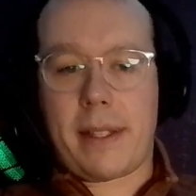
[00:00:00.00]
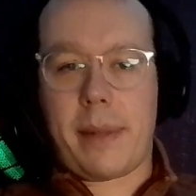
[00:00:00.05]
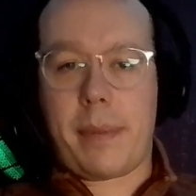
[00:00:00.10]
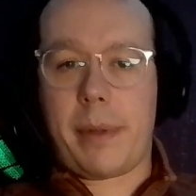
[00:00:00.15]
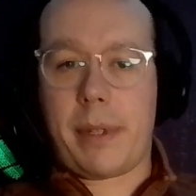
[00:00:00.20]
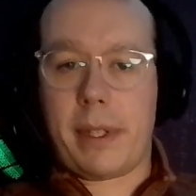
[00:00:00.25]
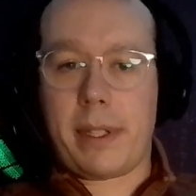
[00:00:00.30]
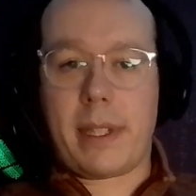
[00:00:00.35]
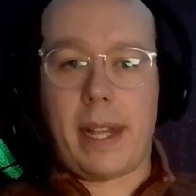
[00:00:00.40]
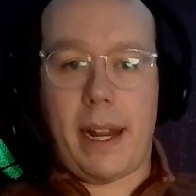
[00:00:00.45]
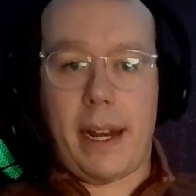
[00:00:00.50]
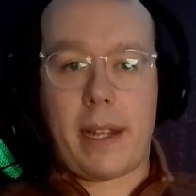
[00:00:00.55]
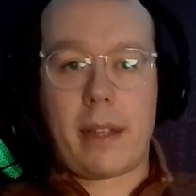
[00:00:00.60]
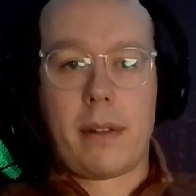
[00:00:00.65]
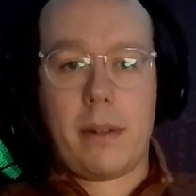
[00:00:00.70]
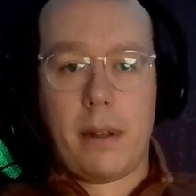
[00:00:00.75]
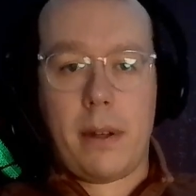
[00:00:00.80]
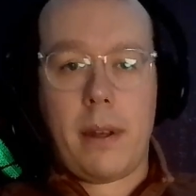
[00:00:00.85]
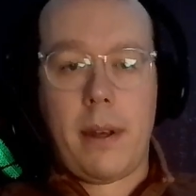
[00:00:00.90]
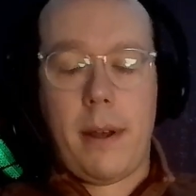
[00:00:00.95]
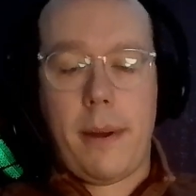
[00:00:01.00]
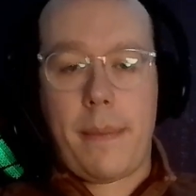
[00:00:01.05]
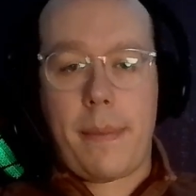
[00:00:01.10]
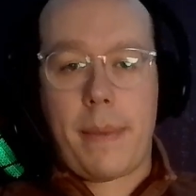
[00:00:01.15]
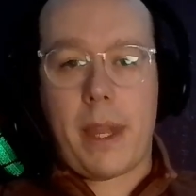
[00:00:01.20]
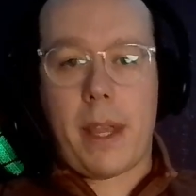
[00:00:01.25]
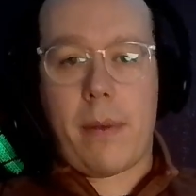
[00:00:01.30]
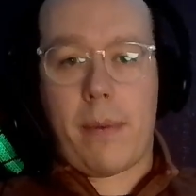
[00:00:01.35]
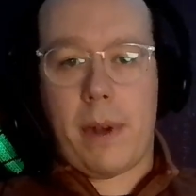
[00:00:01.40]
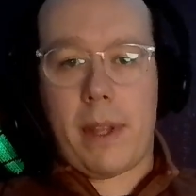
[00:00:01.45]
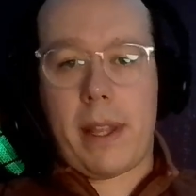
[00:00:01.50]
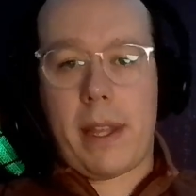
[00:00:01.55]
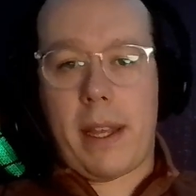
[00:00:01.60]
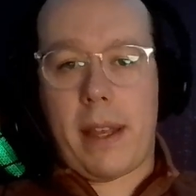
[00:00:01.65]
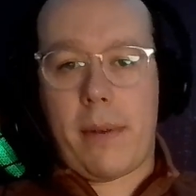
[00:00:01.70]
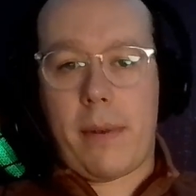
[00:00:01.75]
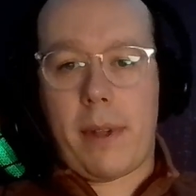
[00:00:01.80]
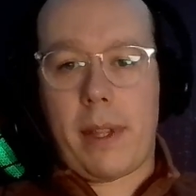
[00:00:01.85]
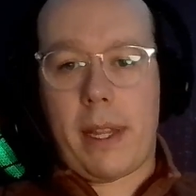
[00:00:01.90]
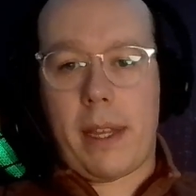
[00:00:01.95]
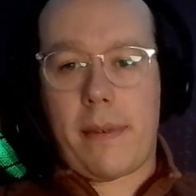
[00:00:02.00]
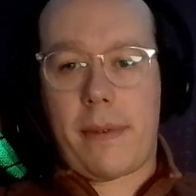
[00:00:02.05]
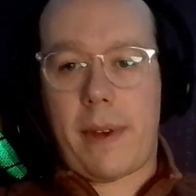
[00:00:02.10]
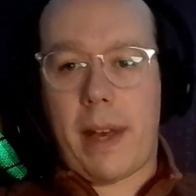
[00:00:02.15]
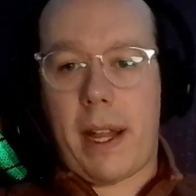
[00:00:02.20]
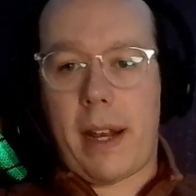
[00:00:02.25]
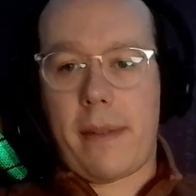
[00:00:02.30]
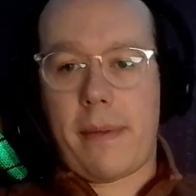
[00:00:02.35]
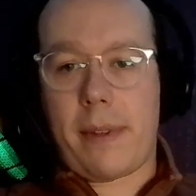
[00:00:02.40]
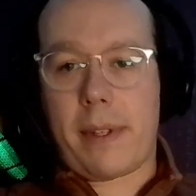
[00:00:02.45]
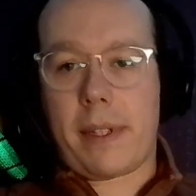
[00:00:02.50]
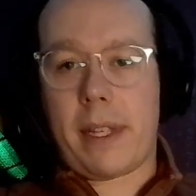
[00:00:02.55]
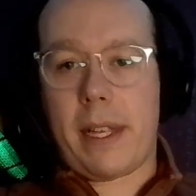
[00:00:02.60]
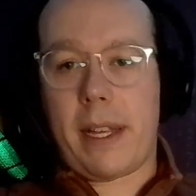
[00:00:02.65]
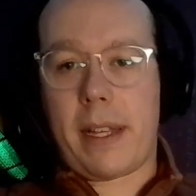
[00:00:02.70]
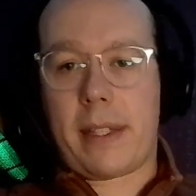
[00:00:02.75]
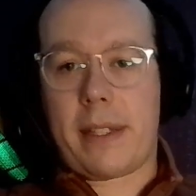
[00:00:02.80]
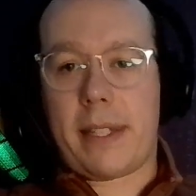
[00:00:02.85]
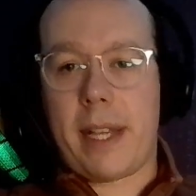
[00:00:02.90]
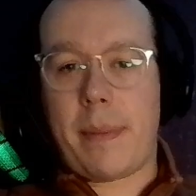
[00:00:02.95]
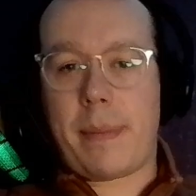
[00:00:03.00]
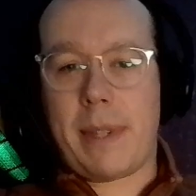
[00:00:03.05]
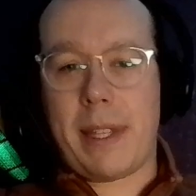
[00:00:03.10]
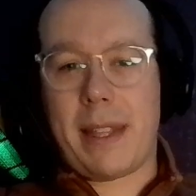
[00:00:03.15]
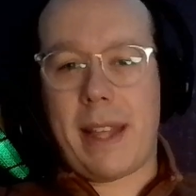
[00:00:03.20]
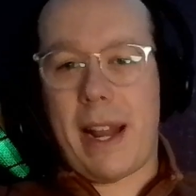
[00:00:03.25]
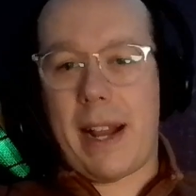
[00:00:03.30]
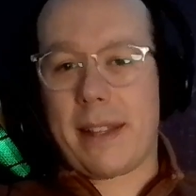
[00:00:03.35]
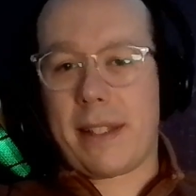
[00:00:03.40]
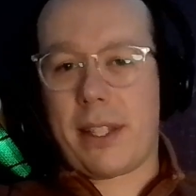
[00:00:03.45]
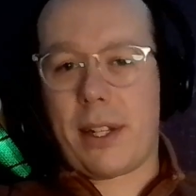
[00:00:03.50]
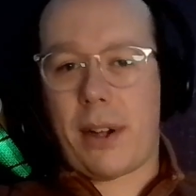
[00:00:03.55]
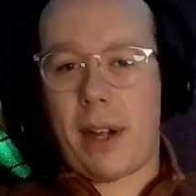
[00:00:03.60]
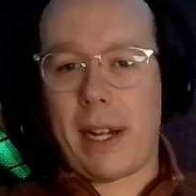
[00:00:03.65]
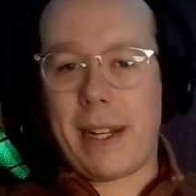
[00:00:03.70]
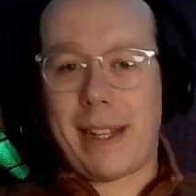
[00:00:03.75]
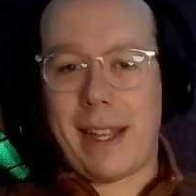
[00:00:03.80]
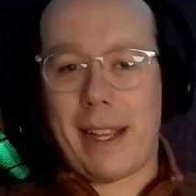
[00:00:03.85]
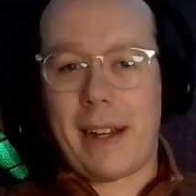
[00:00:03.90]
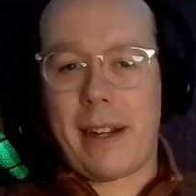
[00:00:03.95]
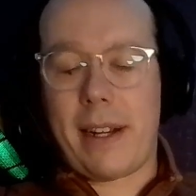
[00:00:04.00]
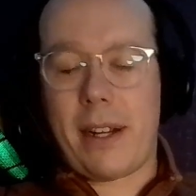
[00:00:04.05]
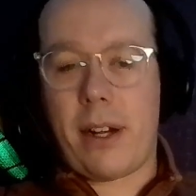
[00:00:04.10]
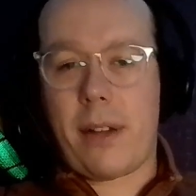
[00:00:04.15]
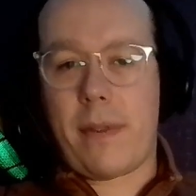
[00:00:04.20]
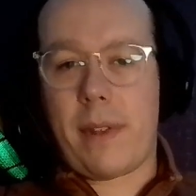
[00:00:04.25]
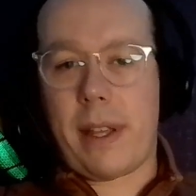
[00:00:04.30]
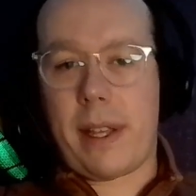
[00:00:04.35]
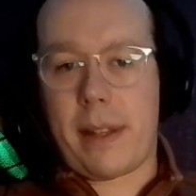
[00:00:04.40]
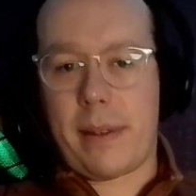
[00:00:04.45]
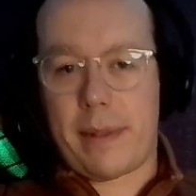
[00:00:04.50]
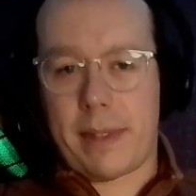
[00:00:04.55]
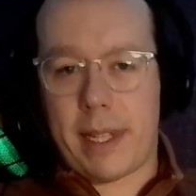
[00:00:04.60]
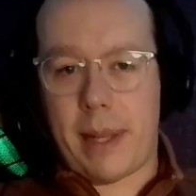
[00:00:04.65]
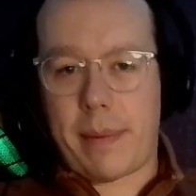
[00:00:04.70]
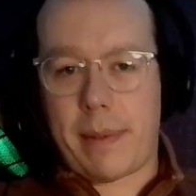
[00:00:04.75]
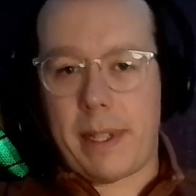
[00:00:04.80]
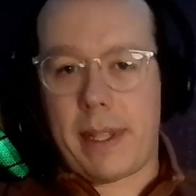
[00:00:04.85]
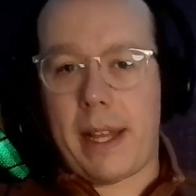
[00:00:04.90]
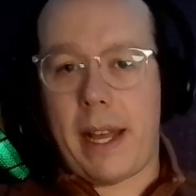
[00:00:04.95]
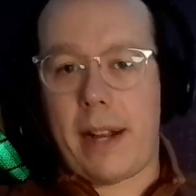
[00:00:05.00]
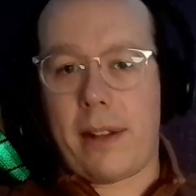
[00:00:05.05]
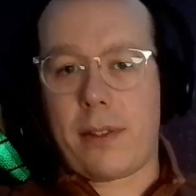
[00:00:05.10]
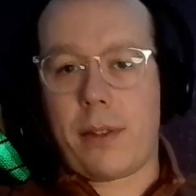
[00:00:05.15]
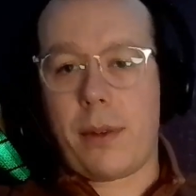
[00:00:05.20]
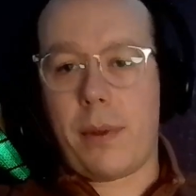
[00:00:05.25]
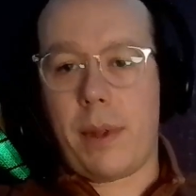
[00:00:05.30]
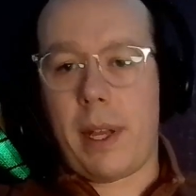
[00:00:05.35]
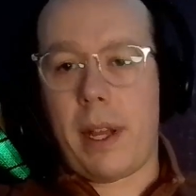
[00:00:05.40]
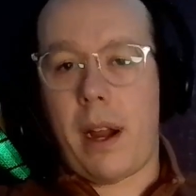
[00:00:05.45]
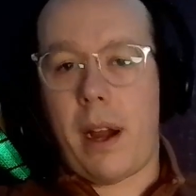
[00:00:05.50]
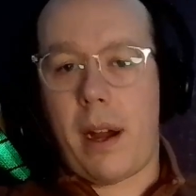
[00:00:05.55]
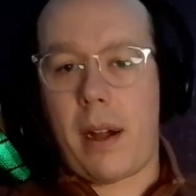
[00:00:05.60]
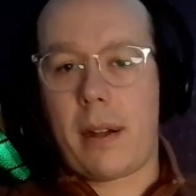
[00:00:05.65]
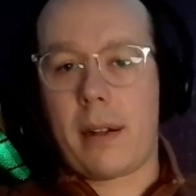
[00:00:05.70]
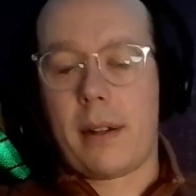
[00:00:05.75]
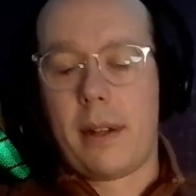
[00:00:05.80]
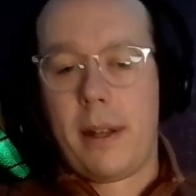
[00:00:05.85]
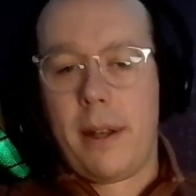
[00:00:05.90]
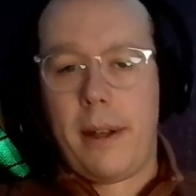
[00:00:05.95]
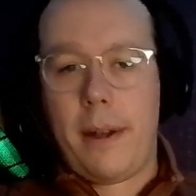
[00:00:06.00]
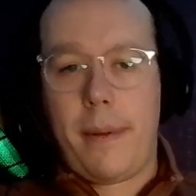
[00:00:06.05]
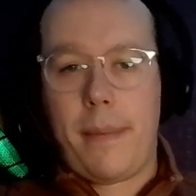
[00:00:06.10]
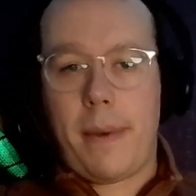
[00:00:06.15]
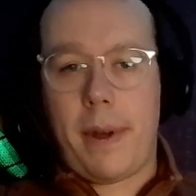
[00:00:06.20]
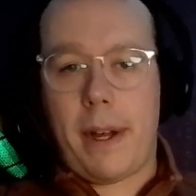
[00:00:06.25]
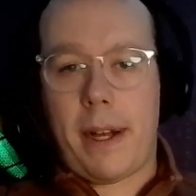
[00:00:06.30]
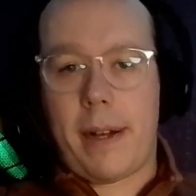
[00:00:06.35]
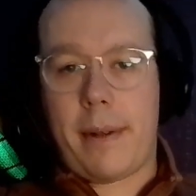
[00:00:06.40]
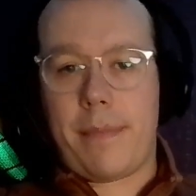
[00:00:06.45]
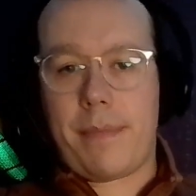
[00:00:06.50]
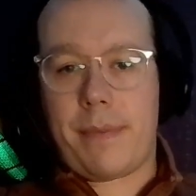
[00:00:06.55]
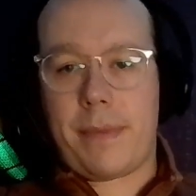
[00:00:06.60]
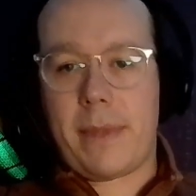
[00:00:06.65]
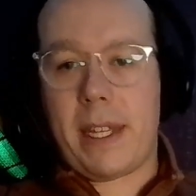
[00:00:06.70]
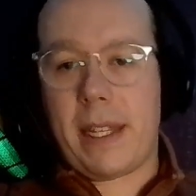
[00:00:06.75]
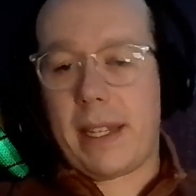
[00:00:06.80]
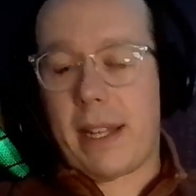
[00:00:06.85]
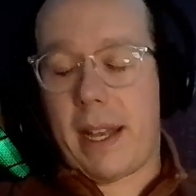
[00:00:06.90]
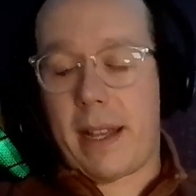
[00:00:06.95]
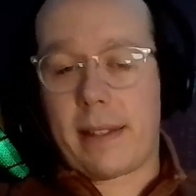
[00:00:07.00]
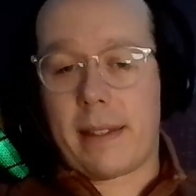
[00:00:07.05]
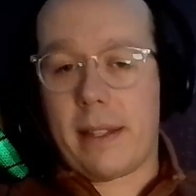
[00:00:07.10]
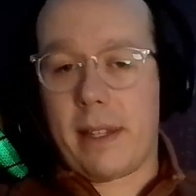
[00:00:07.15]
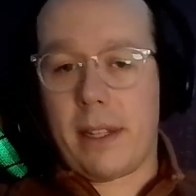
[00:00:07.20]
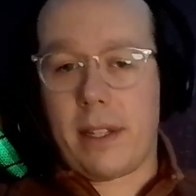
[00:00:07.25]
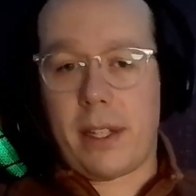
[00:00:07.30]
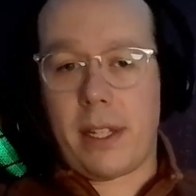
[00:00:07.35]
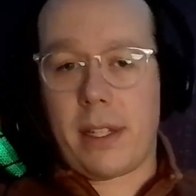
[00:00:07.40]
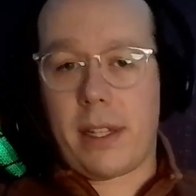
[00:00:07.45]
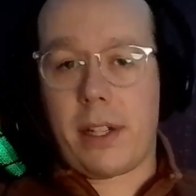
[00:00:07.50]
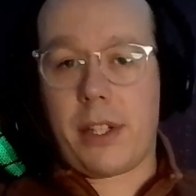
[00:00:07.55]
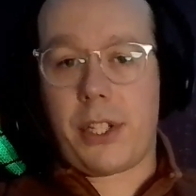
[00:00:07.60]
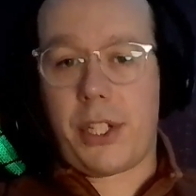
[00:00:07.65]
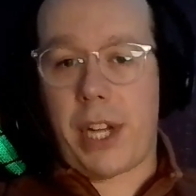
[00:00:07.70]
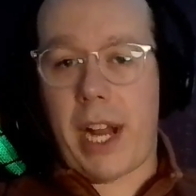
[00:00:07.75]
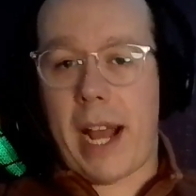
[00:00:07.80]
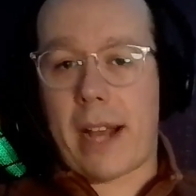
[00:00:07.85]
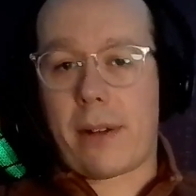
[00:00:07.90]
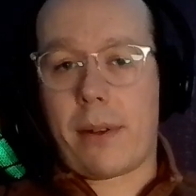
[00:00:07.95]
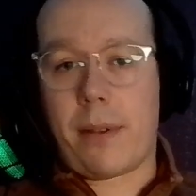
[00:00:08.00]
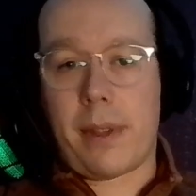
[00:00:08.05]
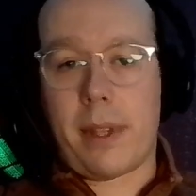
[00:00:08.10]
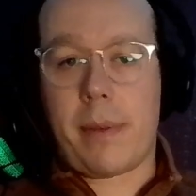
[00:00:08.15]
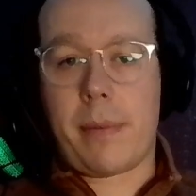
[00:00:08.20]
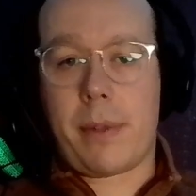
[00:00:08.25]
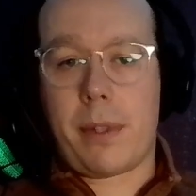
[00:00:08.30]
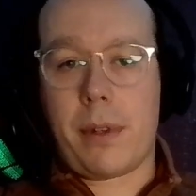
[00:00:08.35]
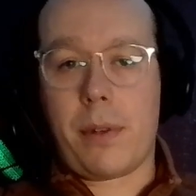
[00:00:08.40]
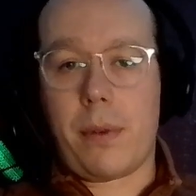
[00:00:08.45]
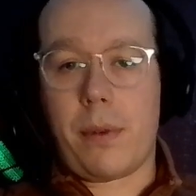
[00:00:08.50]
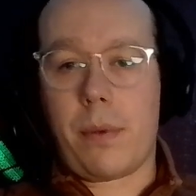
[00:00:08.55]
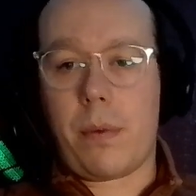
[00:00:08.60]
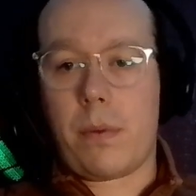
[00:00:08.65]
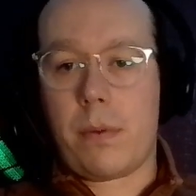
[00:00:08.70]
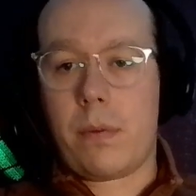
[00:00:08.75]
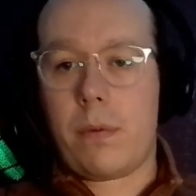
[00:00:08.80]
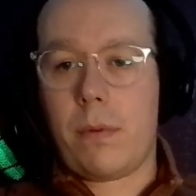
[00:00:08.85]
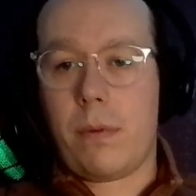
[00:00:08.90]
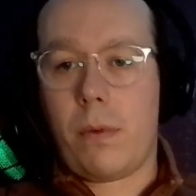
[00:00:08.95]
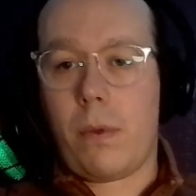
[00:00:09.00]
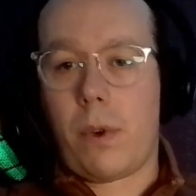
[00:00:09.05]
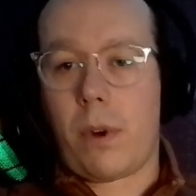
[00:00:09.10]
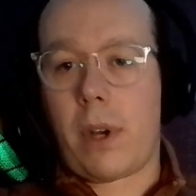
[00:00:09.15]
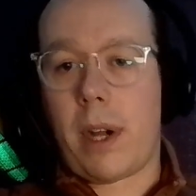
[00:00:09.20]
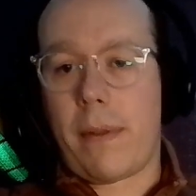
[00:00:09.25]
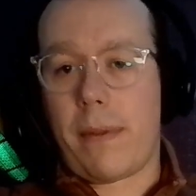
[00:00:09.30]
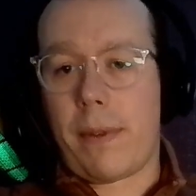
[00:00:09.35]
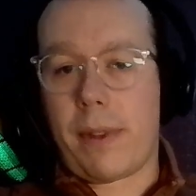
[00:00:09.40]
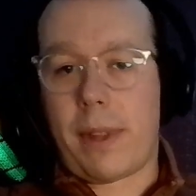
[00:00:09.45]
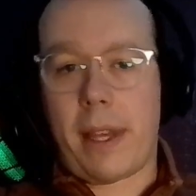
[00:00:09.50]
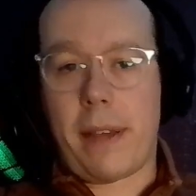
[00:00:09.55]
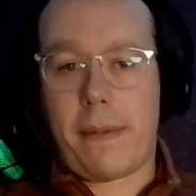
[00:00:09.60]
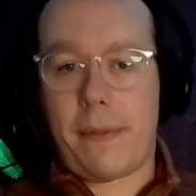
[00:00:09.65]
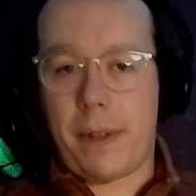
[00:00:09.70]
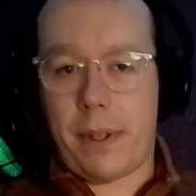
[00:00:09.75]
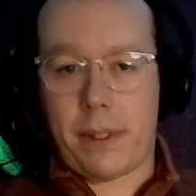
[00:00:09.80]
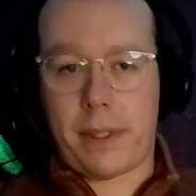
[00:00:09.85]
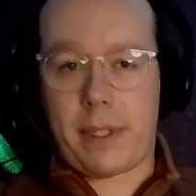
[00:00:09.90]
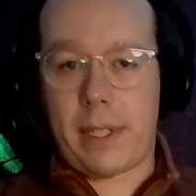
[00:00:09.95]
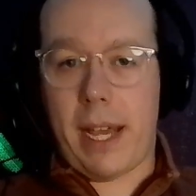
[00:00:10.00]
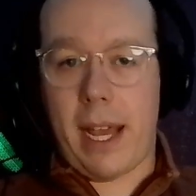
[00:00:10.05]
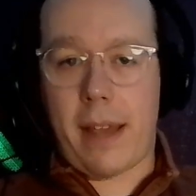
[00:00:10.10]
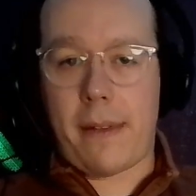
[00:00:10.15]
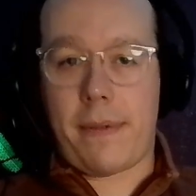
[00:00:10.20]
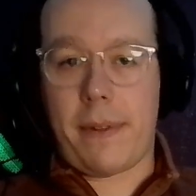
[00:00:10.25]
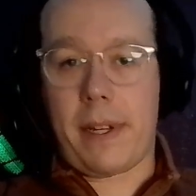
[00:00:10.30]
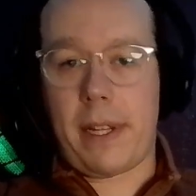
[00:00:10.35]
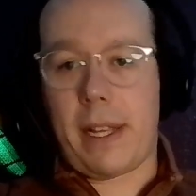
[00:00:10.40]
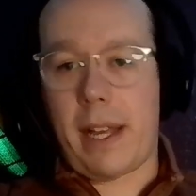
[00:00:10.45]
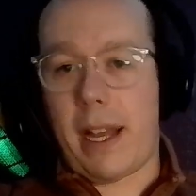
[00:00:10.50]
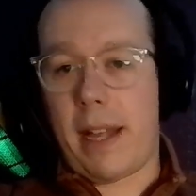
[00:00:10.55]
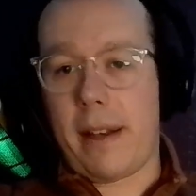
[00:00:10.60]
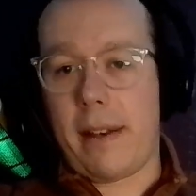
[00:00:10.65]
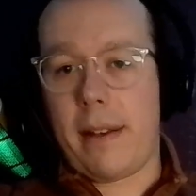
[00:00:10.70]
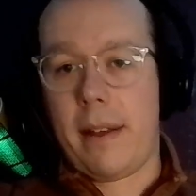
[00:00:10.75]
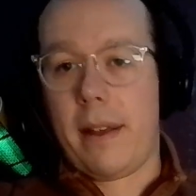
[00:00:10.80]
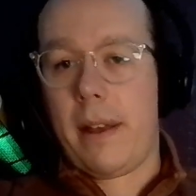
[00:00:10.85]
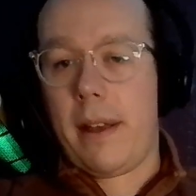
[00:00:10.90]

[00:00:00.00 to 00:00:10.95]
debilitating, and when they've kind of accepted that as their identity, or they've accepted that as who they are, then yes, then it does shackle them to wherever they feel safe. And again,